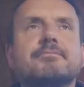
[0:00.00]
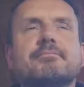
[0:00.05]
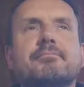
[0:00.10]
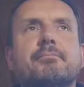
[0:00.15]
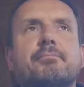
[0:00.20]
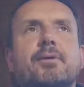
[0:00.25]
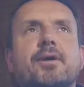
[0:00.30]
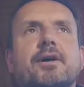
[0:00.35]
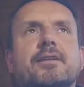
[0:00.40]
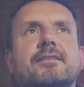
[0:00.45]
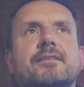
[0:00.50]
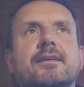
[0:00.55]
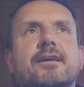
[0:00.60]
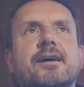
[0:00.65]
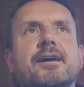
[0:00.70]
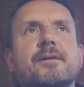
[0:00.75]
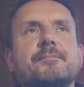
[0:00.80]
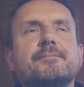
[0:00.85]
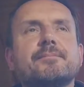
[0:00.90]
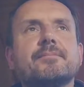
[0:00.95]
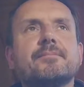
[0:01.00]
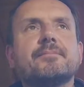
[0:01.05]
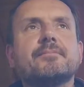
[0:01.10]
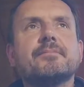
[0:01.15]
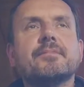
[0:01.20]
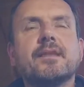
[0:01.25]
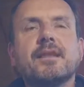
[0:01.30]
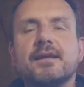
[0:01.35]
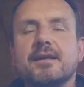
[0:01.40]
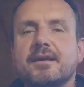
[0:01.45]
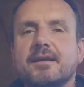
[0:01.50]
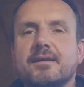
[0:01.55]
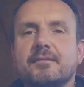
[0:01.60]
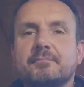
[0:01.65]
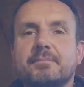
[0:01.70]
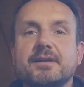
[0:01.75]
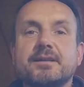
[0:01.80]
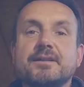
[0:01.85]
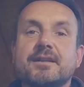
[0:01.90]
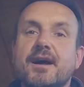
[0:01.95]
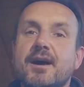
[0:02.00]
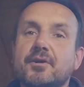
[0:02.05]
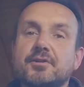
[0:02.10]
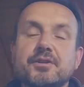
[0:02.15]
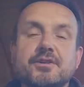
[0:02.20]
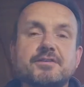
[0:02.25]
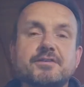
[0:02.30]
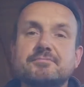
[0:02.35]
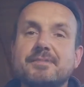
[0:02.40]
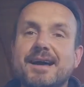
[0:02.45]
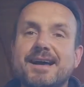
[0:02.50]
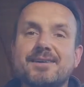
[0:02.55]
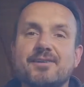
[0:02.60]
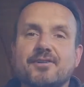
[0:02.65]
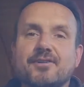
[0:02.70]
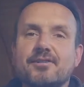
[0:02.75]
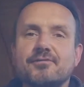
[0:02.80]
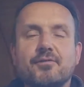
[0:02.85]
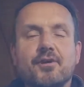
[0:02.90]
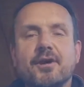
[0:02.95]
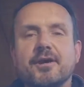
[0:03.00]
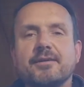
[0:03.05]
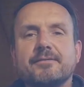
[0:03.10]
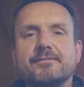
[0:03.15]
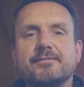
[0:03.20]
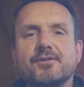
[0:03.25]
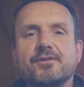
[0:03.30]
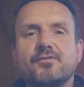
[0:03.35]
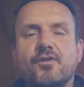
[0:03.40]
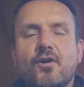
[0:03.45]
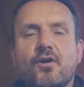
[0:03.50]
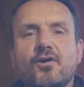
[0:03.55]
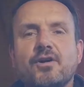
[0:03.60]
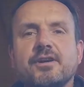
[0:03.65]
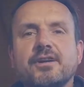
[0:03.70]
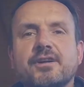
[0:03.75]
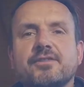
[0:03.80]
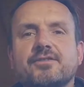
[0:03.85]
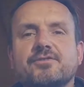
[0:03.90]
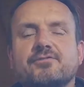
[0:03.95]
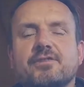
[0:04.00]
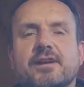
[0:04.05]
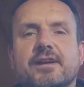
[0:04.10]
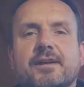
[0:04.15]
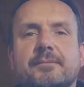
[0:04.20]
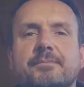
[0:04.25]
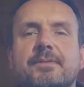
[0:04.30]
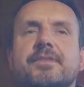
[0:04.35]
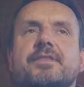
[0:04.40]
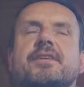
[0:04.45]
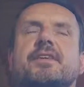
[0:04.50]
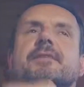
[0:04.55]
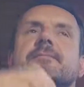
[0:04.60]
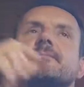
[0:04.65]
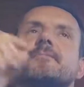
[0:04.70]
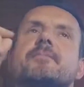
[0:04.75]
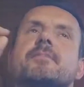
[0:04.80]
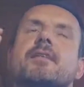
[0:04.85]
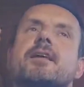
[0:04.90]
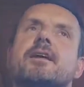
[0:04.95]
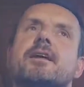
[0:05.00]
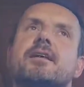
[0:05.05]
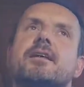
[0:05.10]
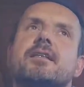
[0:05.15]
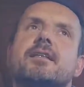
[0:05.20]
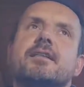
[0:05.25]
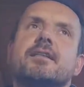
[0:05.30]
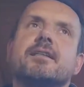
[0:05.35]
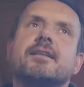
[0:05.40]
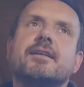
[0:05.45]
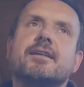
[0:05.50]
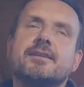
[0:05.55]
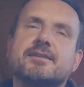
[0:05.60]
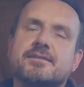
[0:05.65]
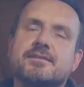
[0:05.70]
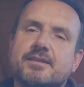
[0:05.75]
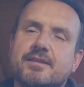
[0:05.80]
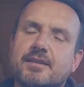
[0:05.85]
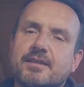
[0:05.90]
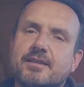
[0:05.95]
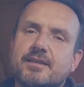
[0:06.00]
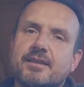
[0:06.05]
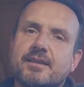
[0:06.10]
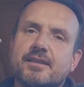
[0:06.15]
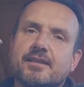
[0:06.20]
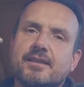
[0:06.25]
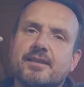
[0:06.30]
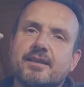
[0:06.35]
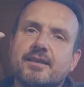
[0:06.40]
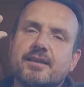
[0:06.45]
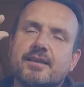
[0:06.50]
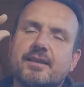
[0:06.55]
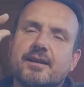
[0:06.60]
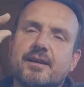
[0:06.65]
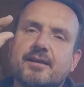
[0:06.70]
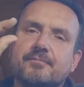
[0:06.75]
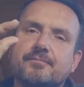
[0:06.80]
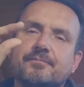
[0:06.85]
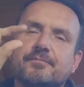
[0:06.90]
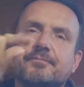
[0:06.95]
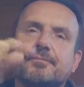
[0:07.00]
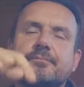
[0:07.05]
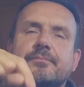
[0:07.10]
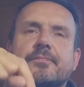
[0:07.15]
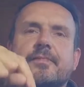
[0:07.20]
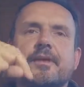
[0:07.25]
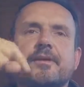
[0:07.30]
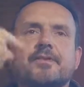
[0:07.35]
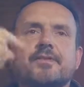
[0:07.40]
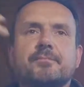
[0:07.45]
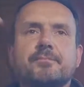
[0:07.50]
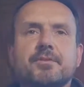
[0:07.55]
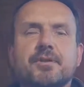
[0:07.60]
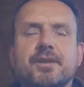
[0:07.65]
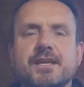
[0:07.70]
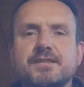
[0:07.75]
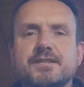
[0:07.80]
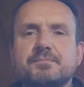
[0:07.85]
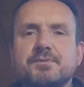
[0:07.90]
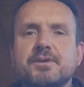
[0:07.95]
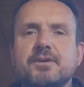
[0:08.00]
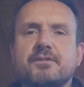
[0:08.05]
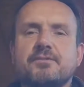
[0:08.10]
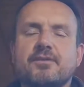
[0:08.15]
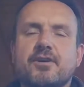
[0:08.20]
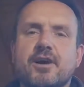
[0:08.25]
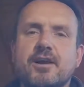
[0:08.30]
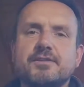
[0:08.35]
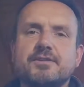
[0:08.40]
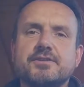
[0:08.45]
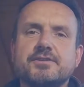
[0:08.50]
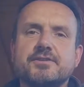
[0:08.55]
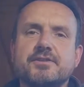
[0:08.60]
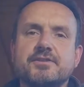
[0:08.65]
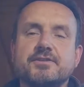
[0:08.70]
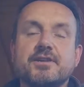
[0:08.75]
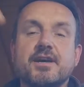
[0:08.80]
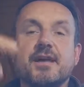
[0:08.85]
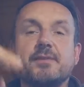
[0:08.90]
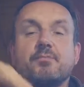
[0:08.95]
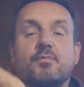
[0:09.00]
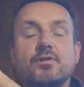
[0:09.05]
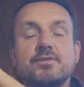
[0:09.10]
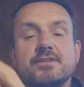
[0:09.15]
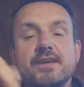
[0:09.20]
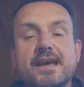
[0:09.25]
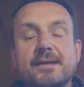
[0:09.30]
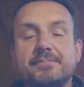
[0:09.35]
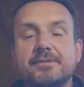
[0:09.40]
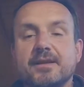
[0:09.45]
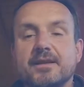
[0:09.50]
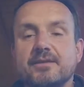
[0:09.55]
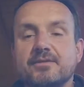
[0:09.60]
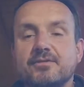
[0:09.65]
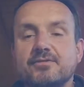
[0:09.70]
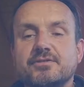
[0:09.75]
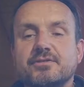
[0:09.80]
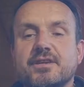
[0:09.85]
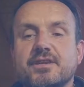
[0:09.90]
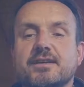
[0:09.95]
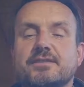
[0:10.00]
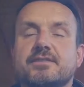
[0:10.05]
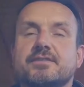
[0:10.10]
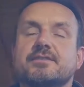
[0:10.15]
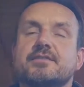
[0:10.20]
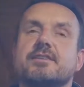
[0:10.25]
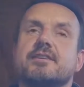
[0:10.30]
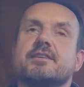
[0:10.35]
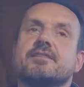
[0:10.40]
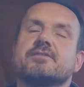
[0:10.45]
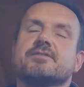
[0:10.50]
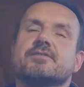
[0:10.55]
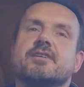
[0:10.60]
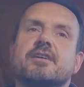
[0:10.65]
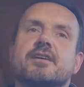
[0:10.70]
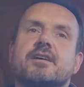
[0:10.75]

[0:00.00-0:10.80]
But now it doesn't matter, right? You've already got the drink. But it's the placement of consciousness. And what's happening in those cases is